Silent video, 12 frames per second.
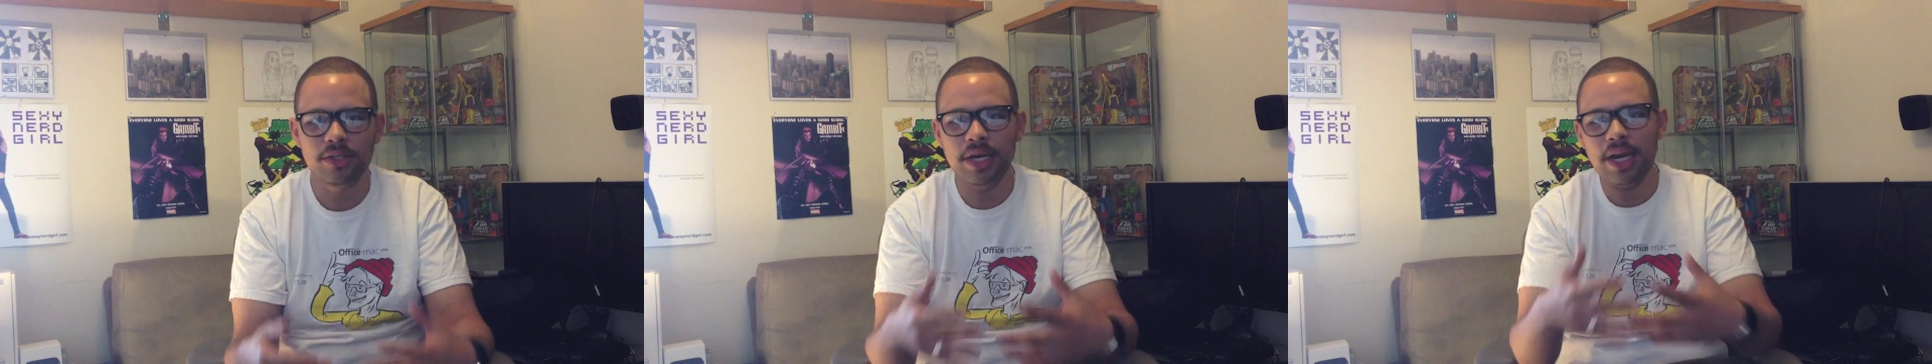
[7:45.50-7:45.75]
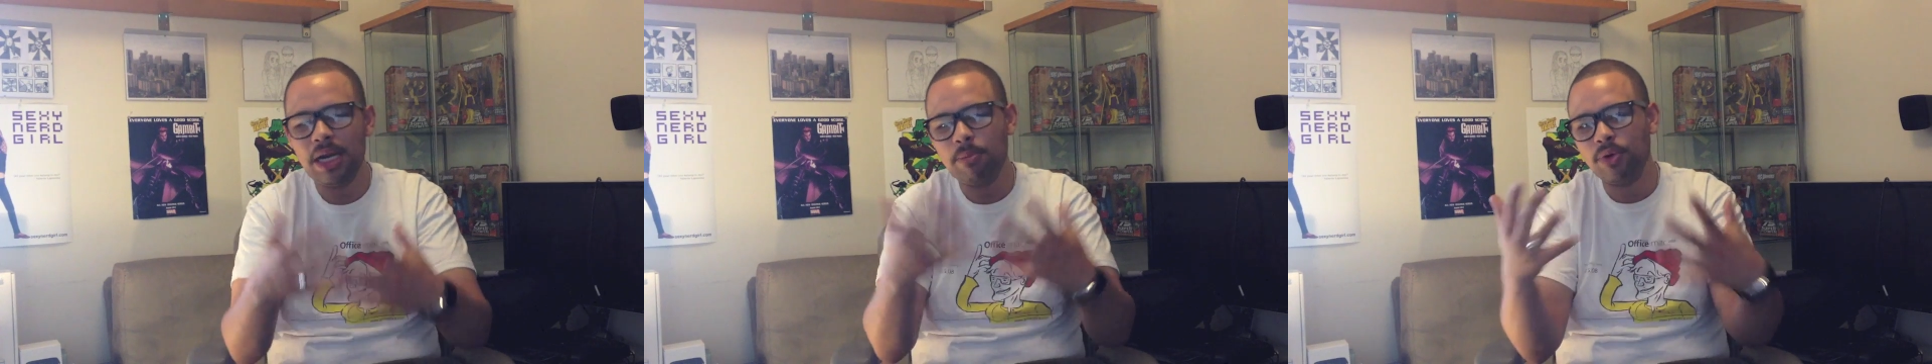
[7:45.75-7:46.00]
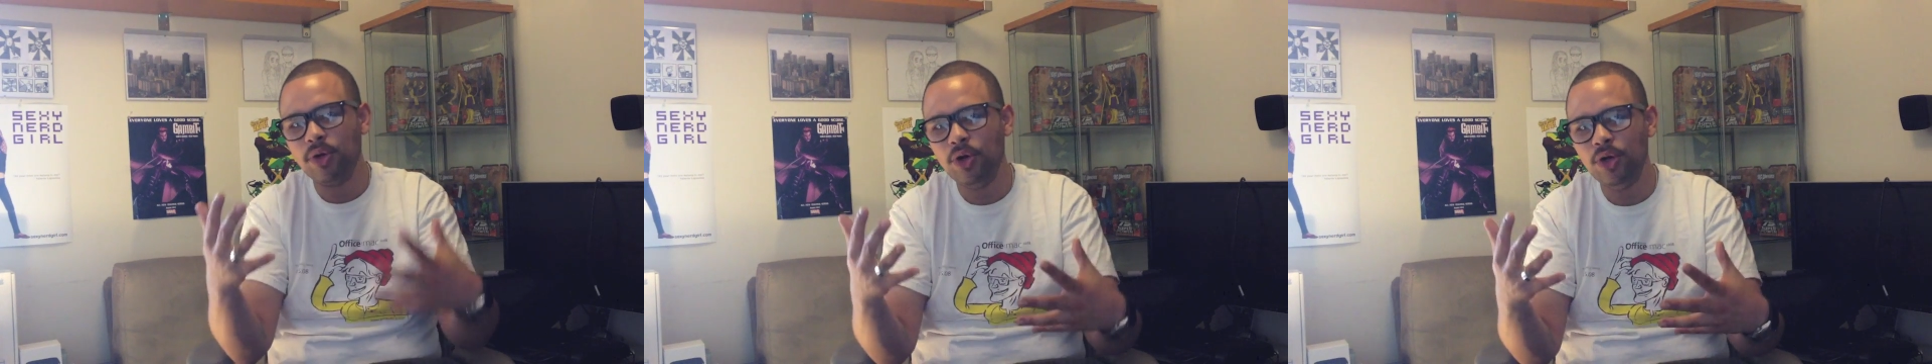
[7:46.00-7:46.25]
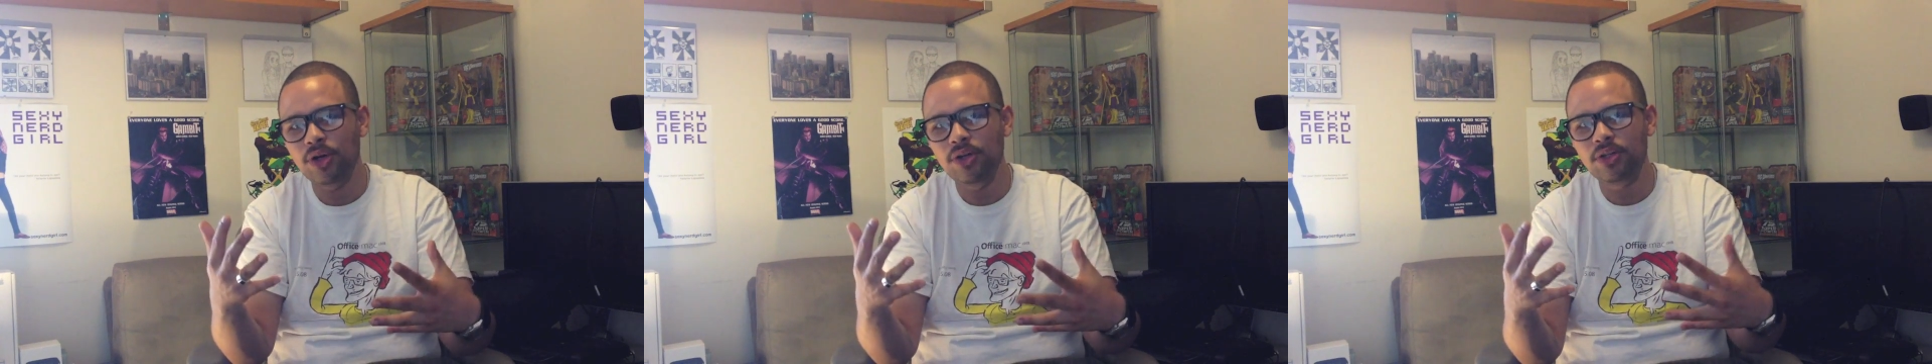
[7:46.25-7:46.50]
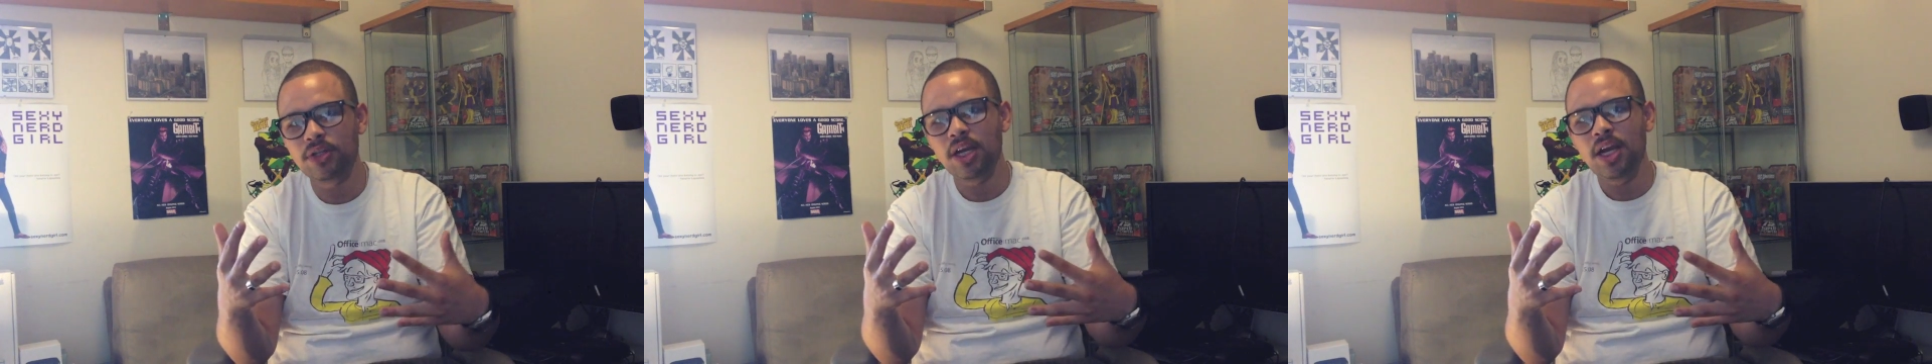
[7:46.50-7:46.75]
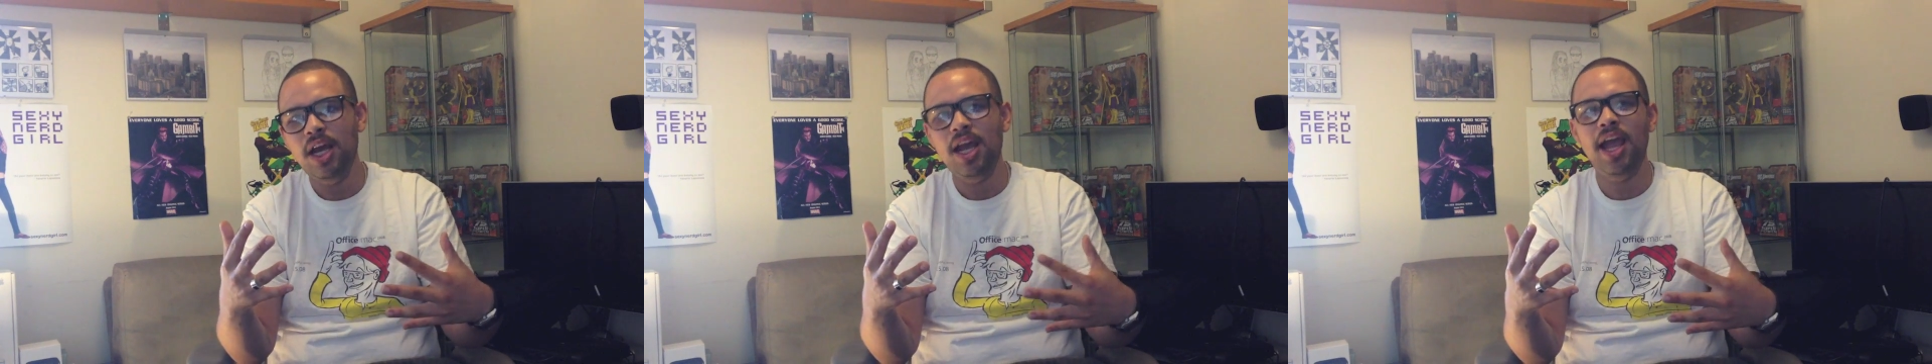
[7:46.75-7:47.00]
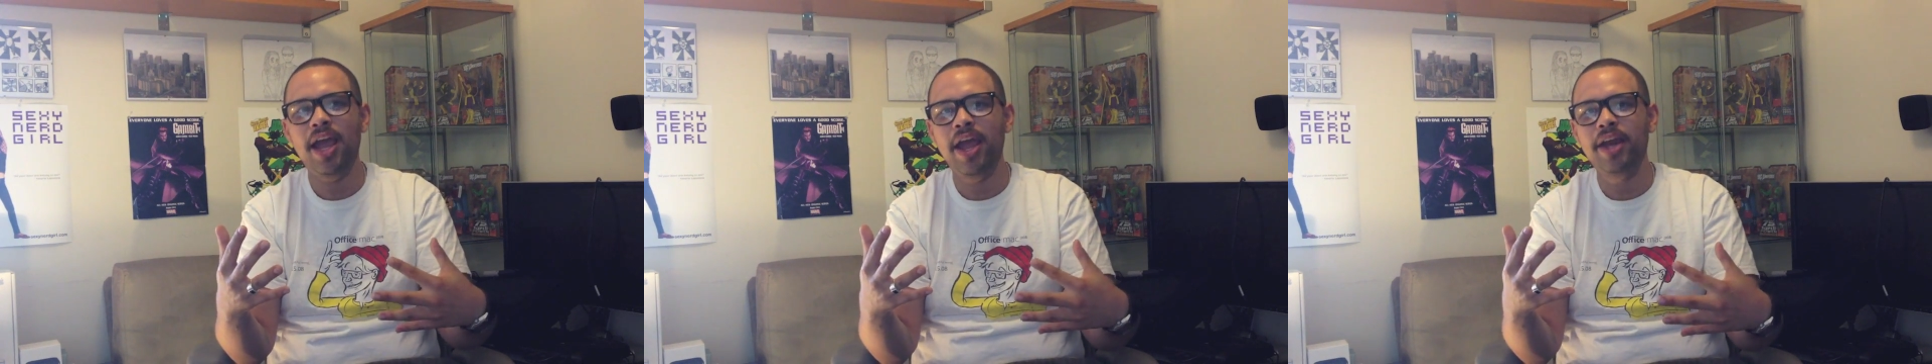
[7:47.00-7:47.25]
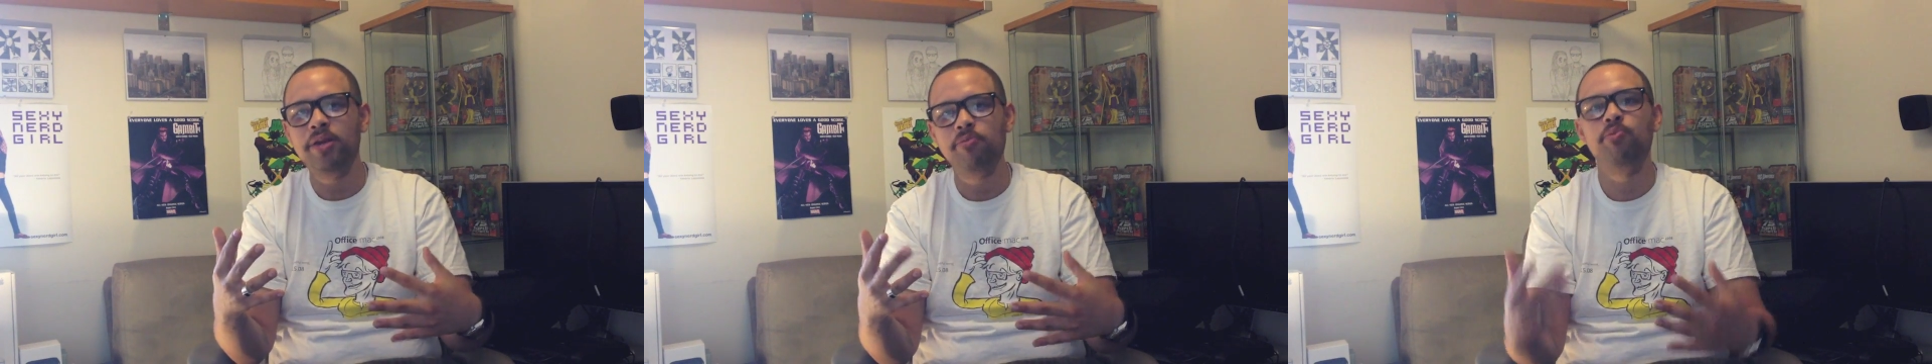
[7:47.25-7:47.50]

neighborhoods, and it